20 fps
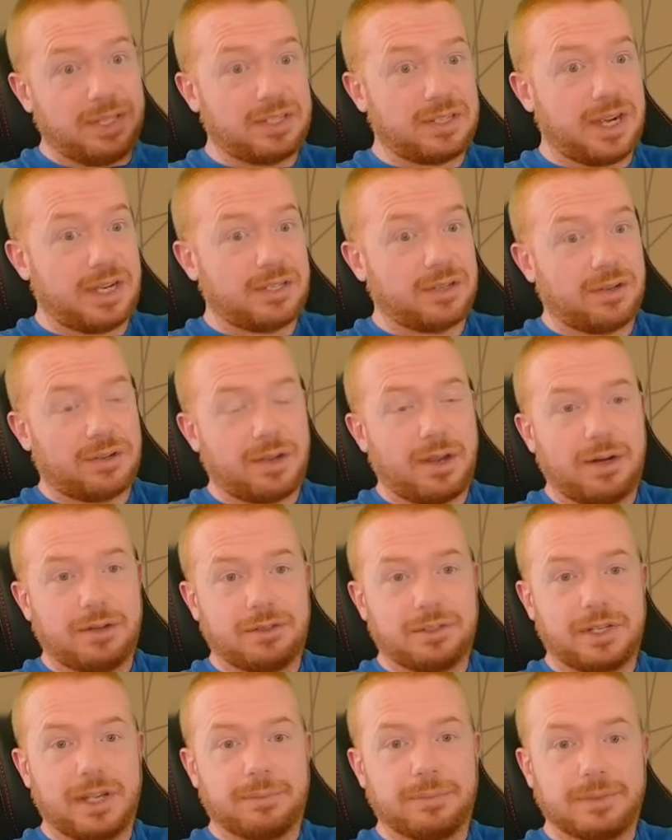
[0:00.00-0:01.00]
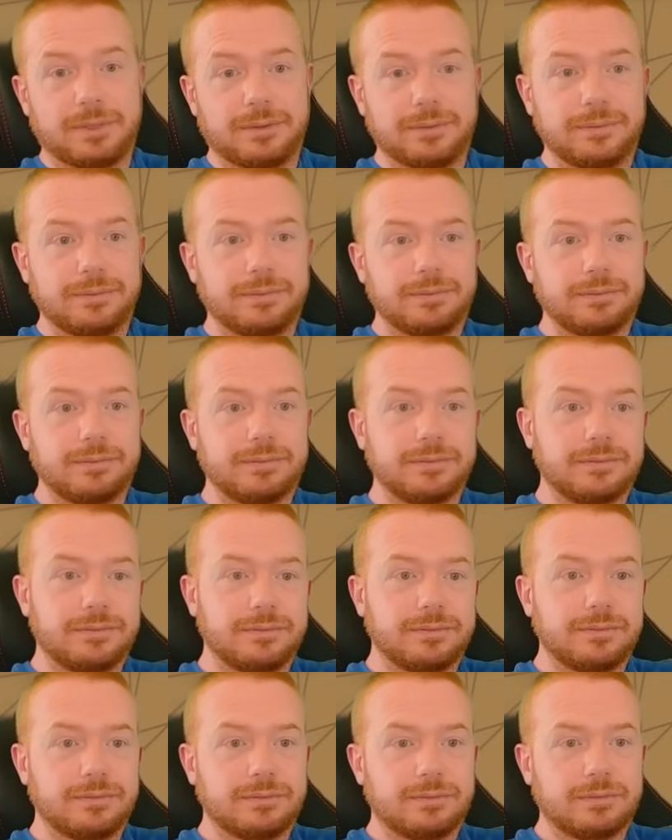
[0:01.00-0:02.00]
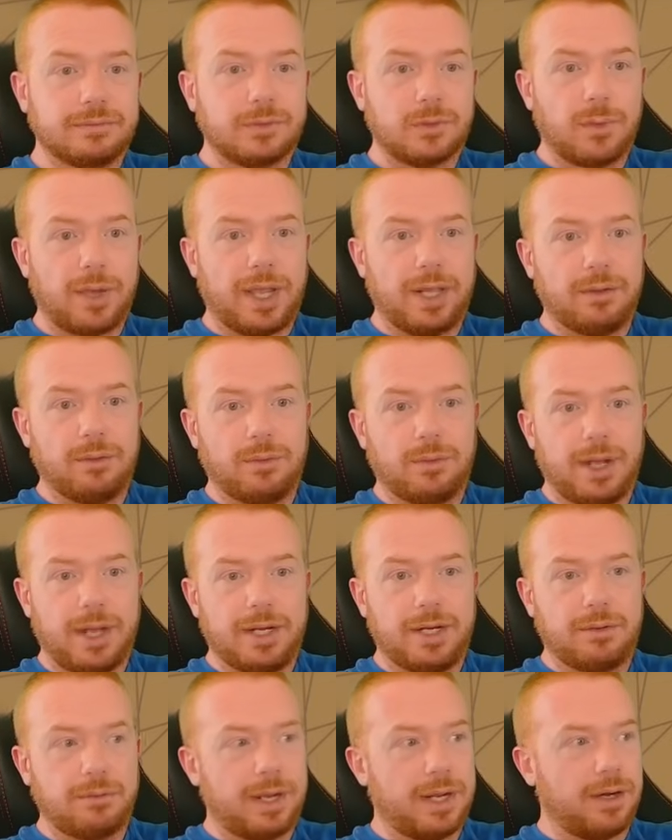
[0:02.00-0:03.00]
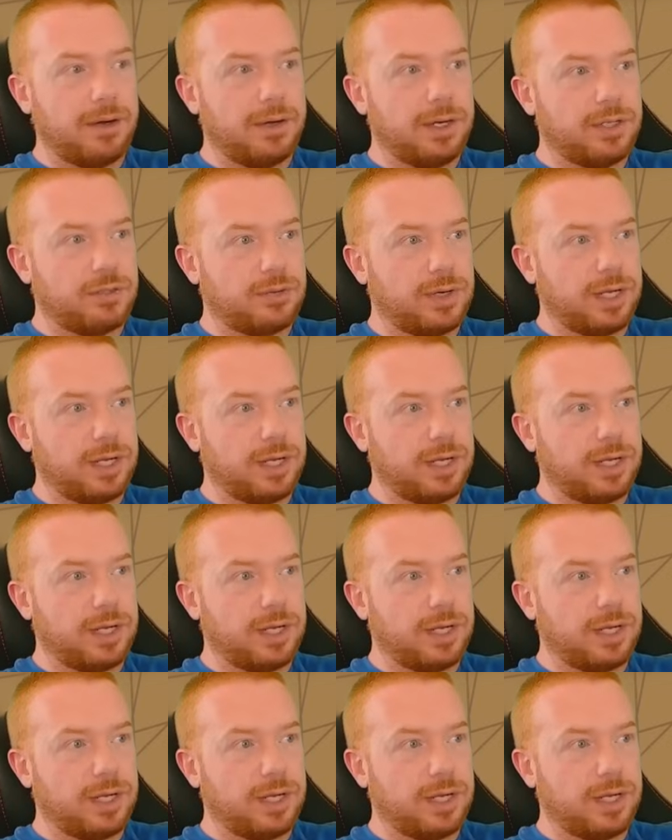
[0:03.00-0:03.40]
these guys all card skip. Wait, white and red already